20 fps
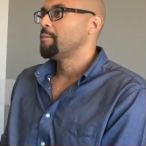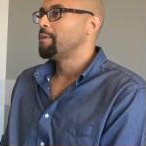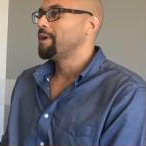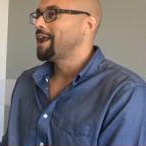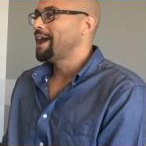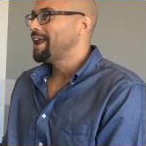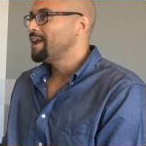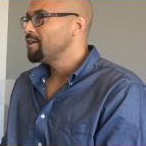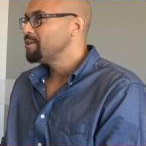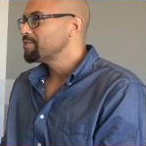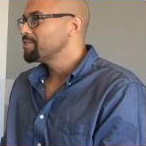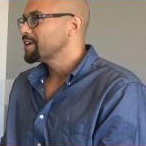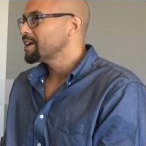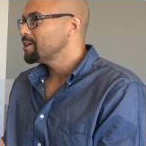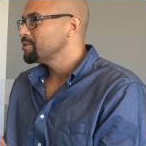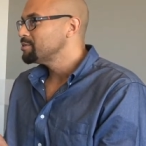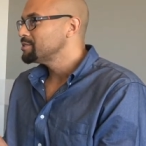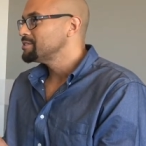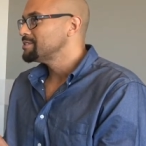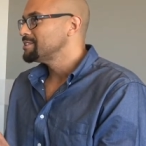But I don't think
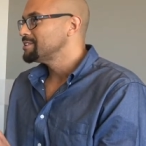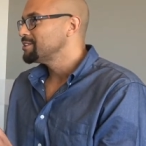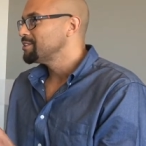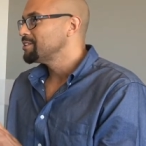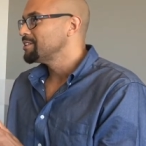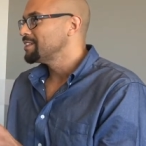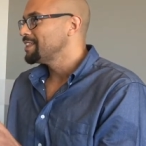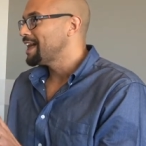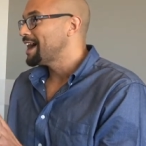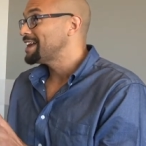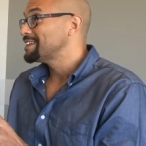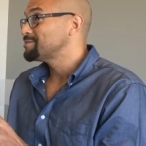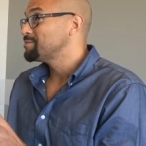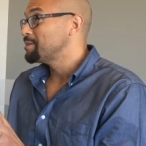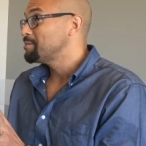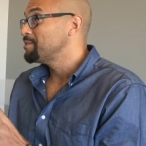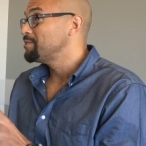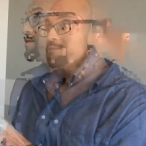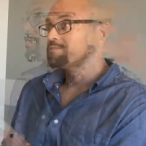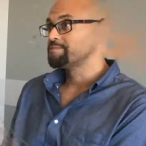it was until the last
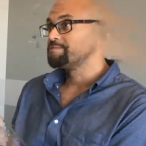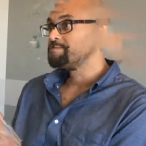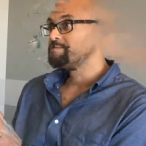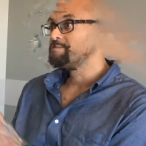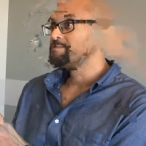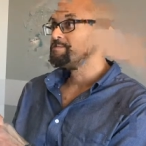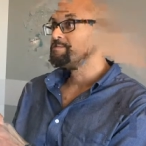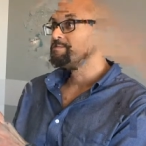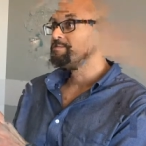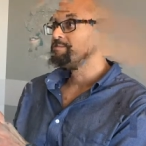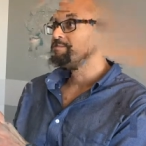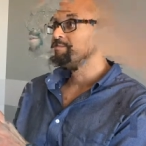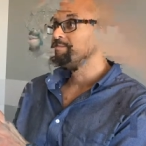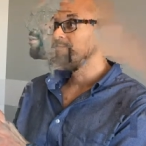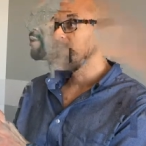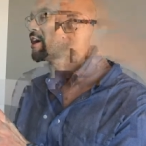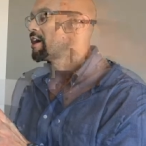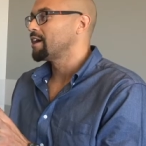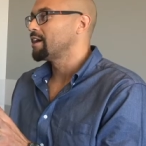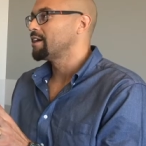maybe 15 years
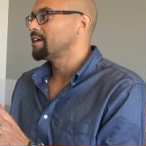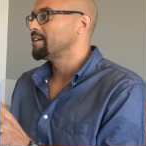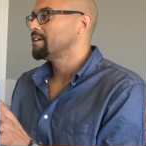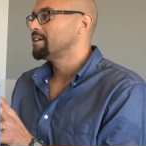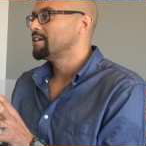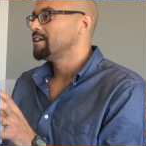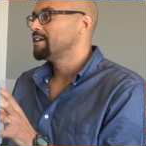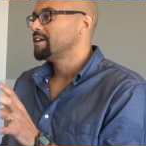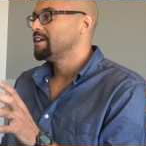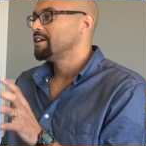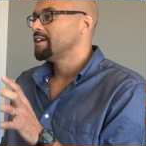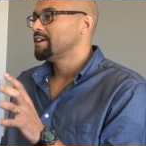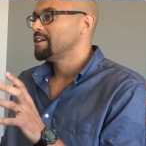where